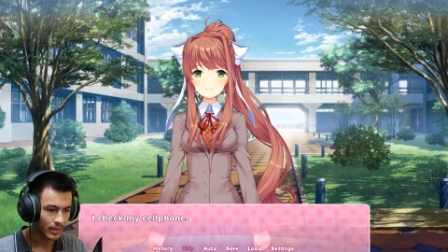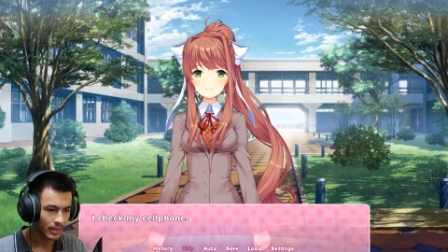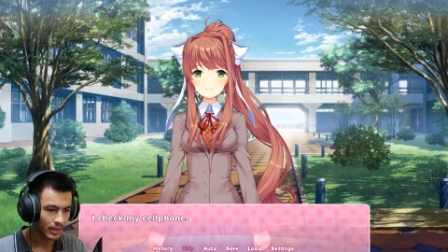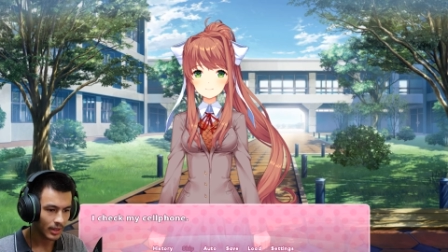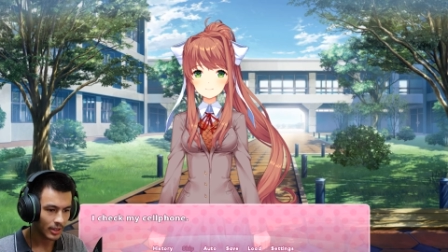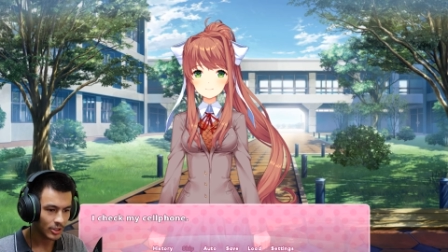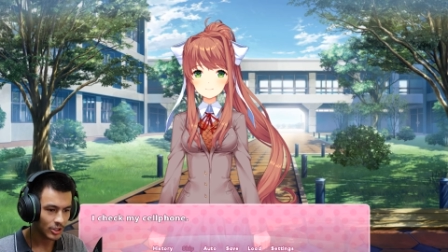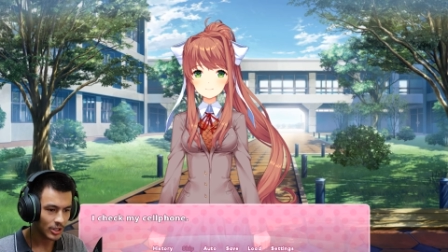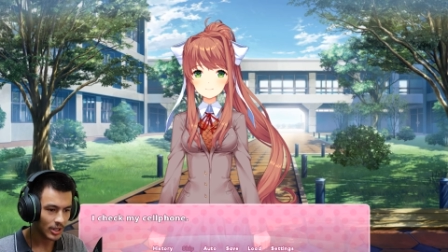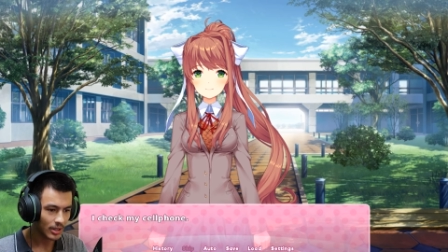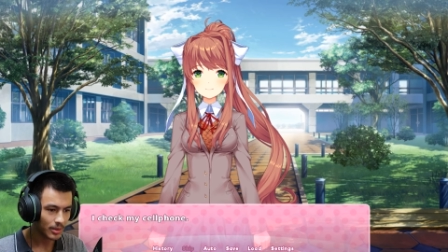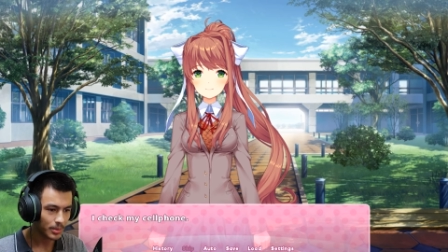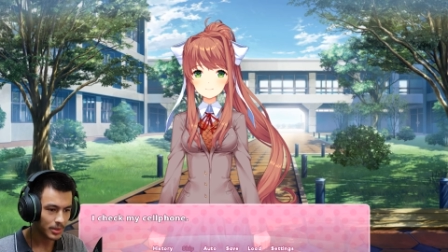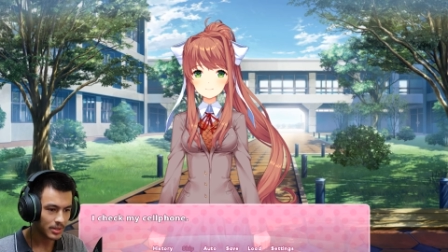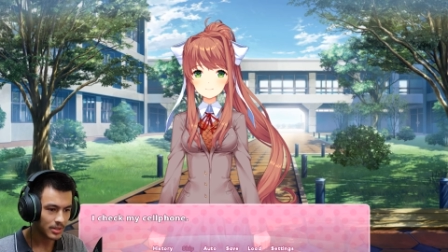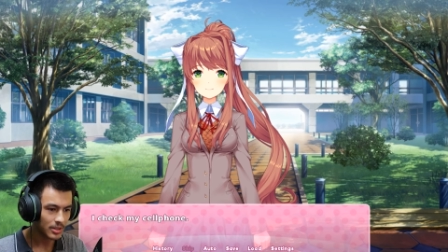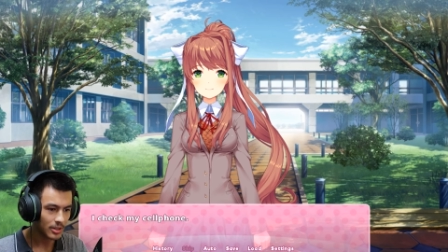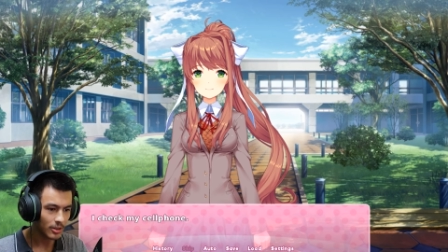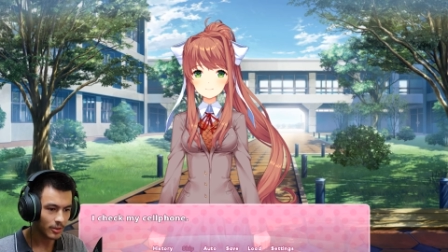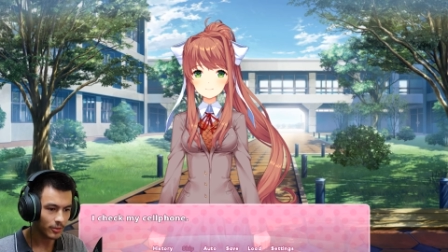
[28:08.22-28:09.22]
I check my
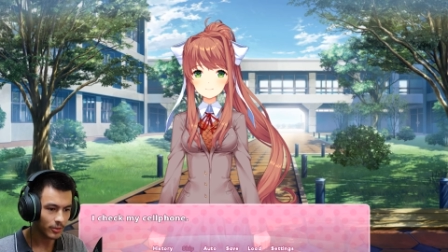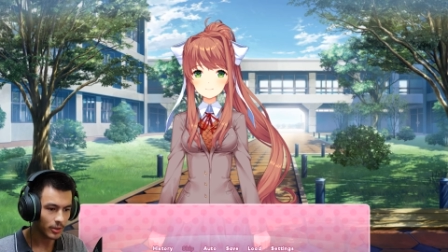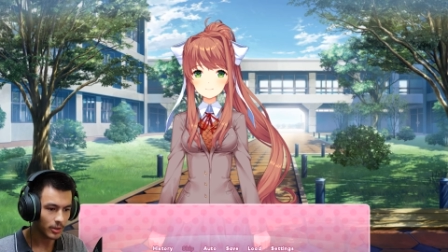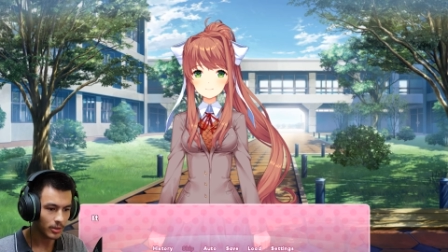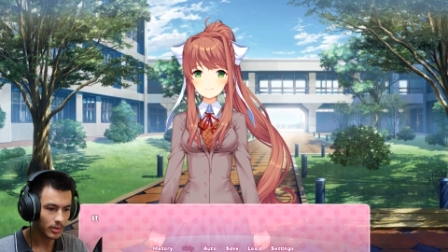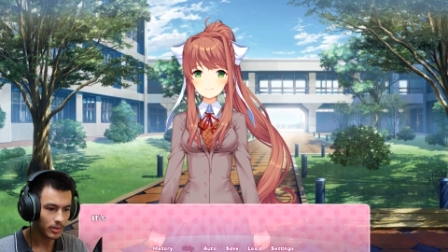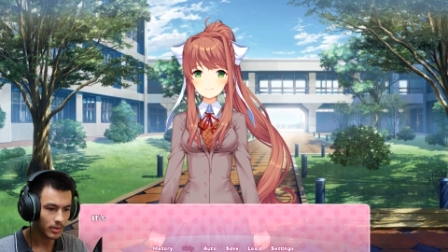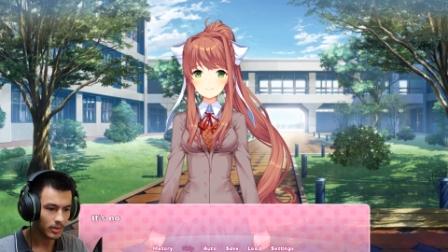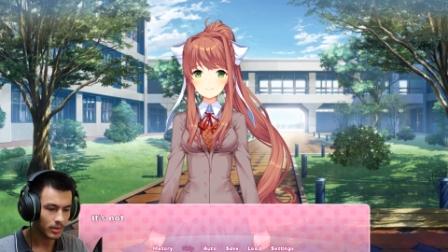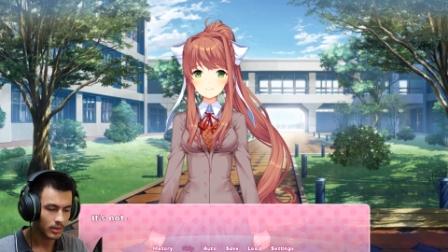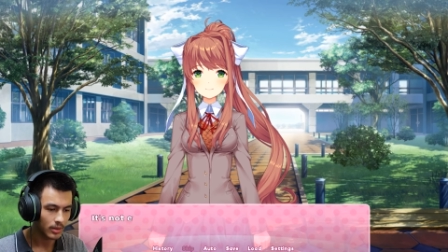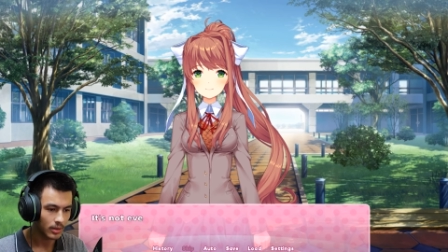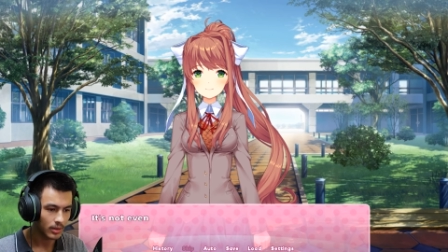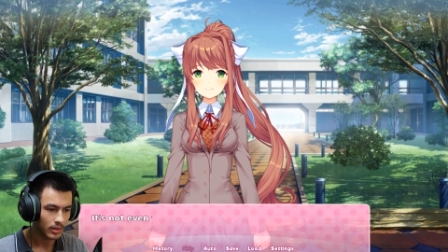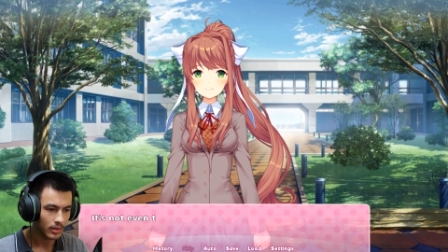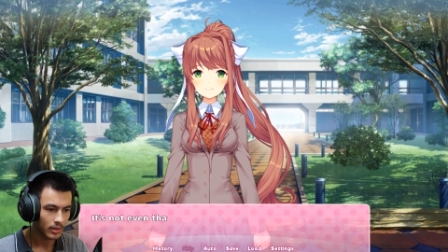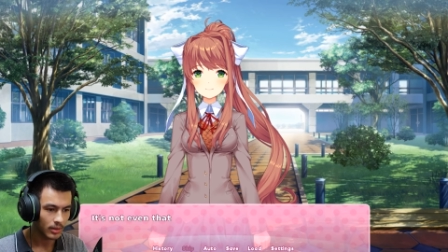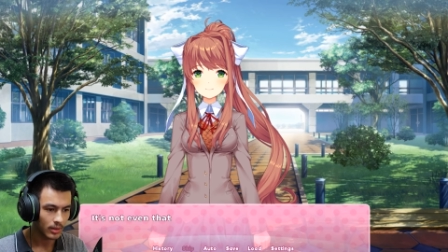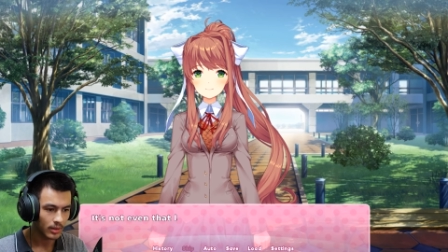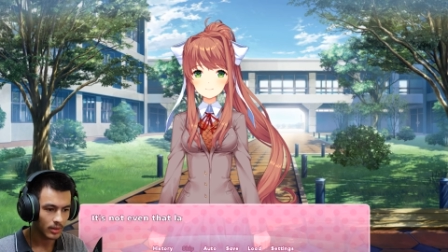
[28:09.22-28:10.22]
cell phone.
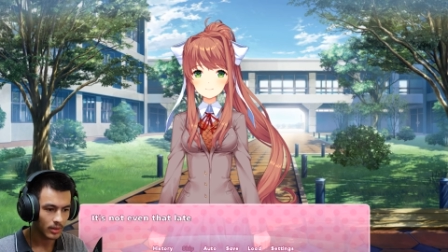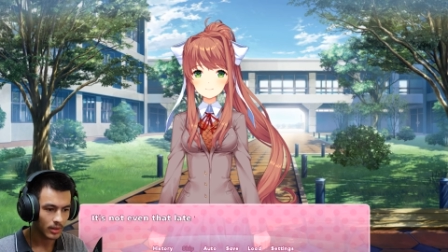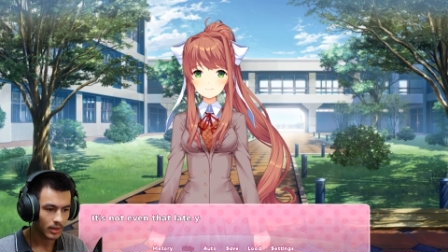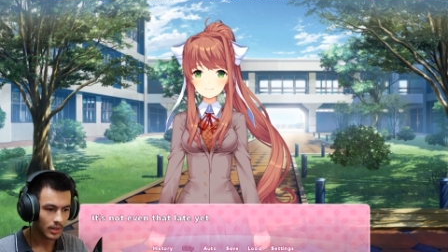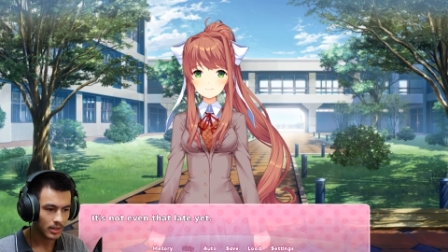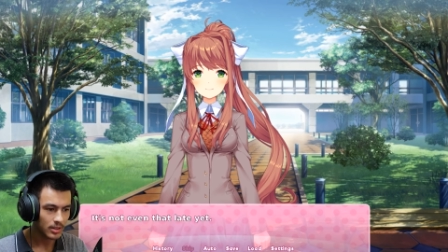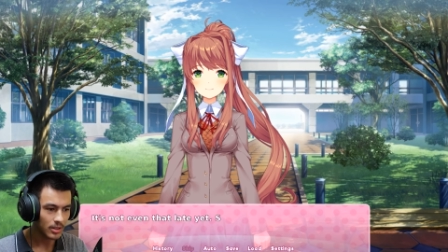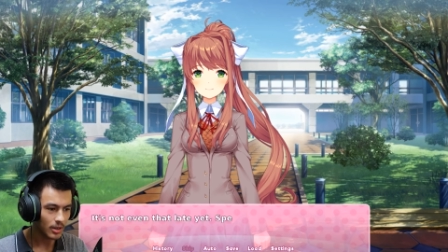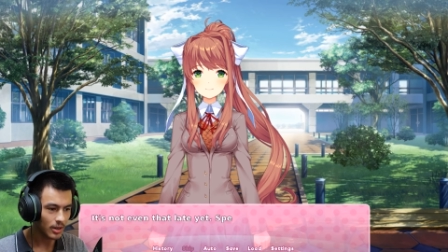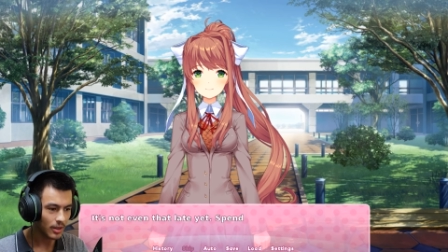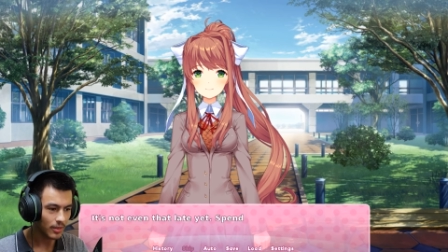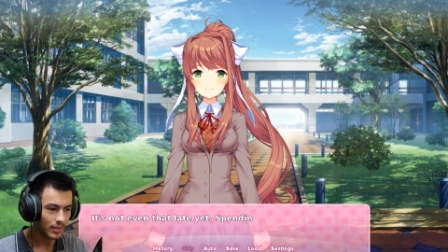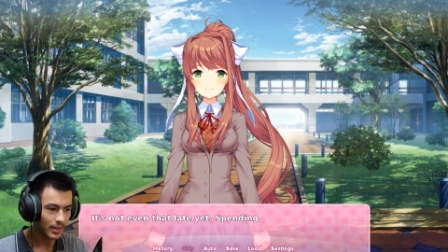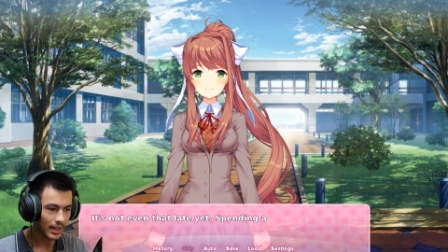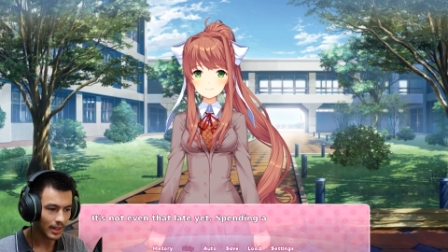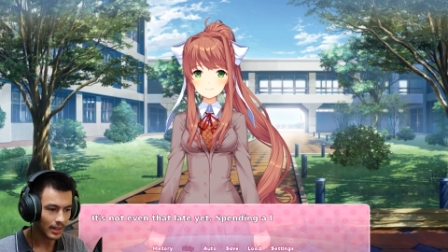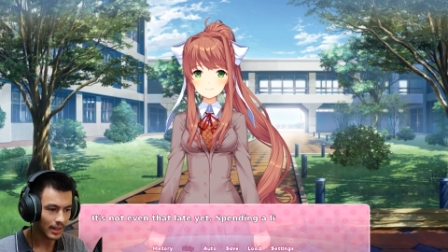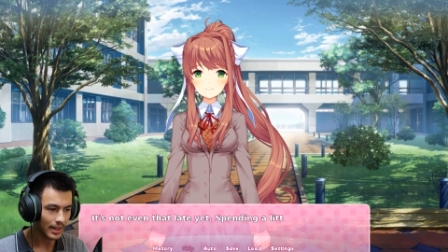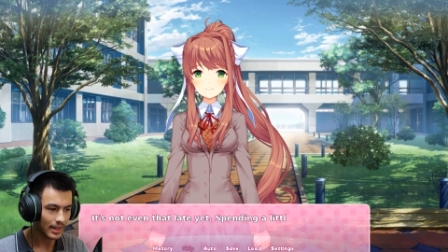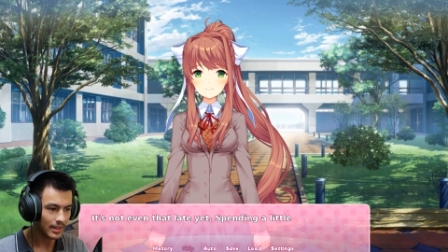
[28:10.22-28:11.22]
It's not even
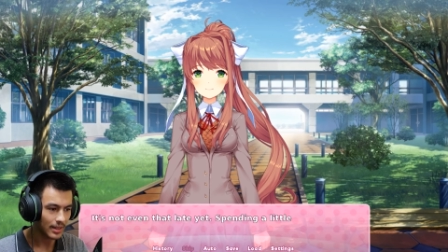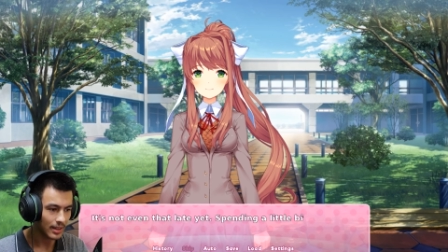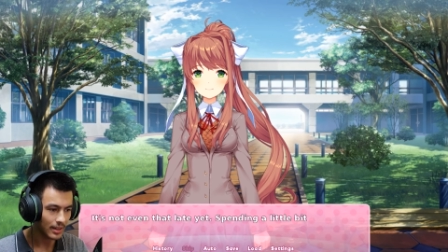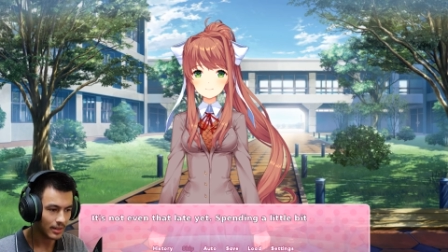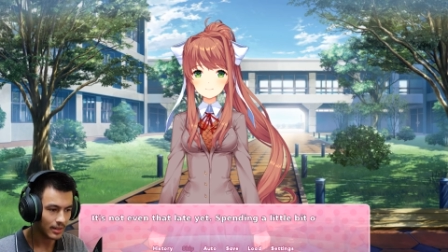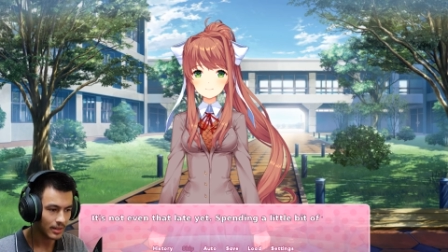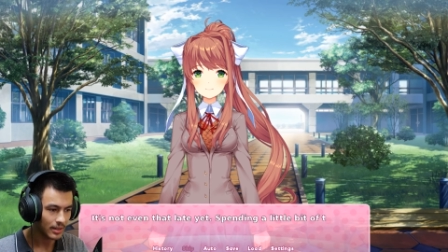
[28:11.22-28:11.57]
that late yet.